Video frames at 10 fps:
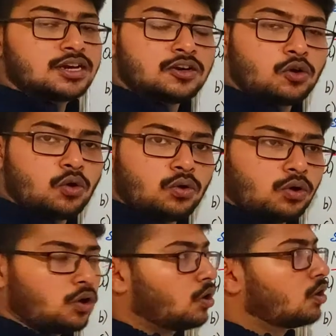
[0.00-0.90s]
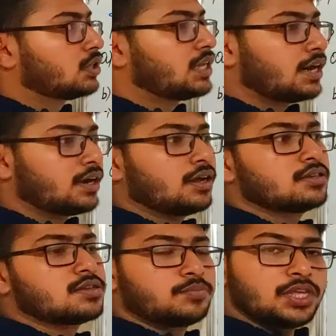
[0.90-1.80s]
not know that
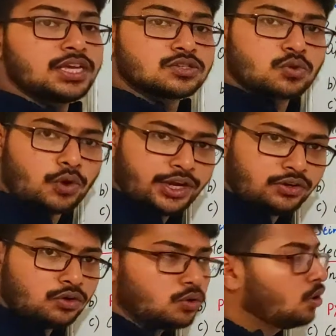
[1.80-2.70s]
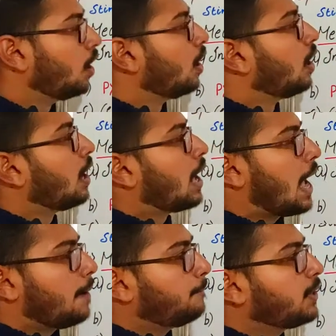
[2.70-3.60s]
something is going to
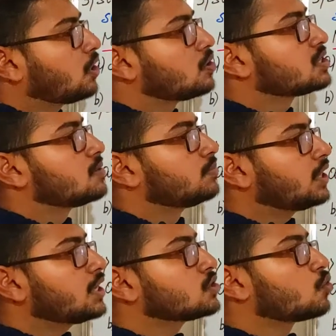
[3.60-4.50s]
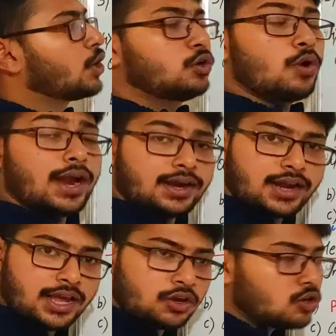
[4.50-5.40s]
happen or something is going to
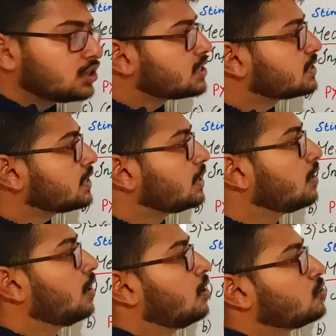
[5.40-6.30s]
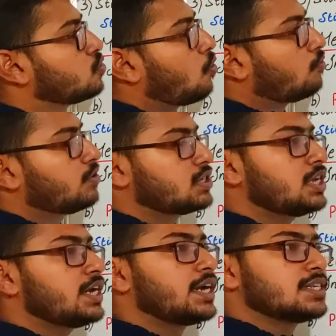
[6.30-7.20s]
attack on the cell, so
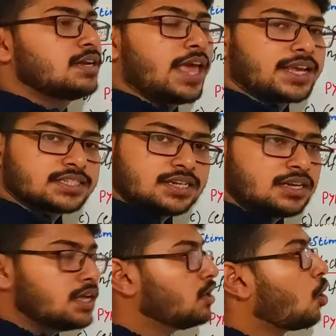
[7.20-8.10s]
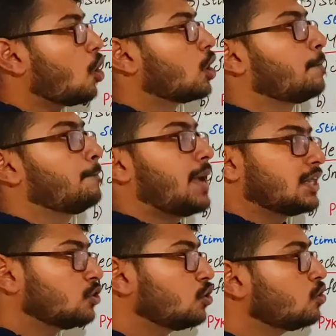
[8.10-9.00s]
obviously it is an external or
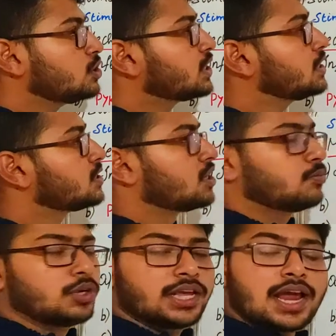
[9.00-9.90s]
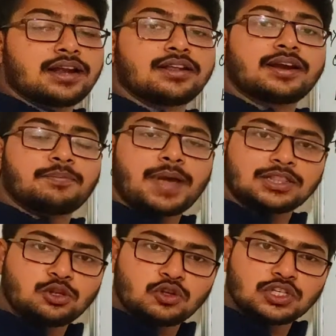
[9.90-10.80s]
pathological stimuli, and that
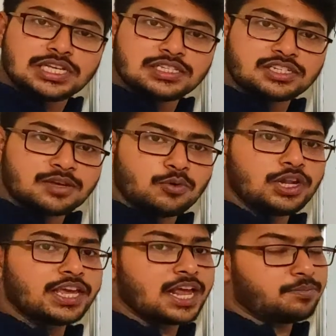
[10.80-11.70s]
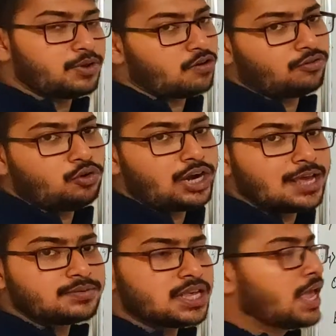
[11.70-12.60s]
pathological stimuli can be of two
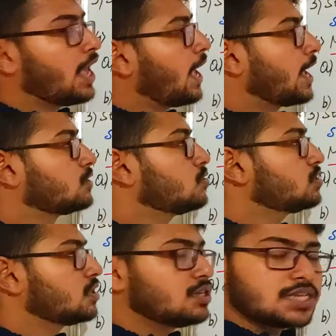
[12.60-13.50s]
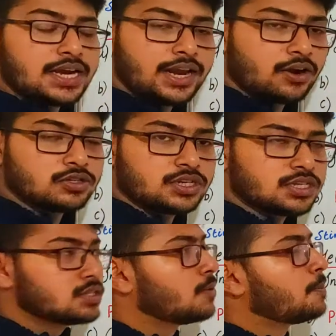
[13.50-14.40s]
types: exogenous and
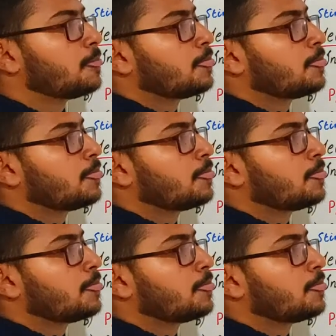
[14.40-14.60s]
endogenous.